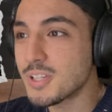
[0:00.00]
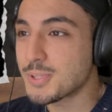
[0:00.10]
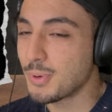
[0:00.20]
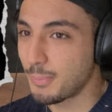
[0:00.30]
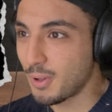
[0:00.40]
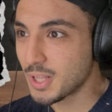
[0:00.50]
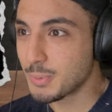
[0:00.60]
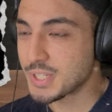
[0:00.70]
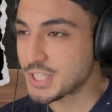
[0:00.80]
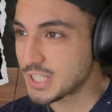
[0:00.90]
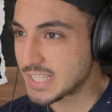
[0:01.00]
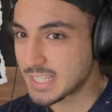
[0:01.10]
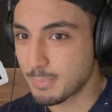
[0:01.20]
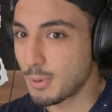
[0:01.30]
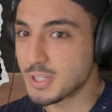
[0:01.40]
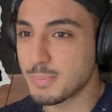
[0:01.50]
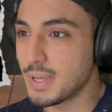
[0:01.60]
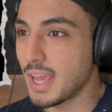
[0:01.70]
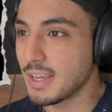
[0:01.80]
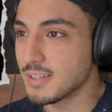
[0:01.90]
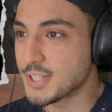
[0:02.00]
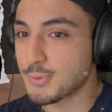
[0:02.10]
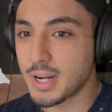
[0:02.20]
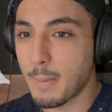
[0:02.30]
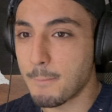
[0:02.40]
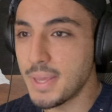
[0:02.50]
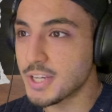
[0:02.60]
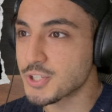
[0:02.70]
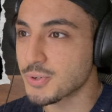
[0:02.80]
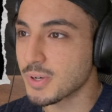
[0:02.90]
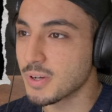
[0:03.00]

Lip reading: Emolga was just supposed to be a straight up Pikachu clone.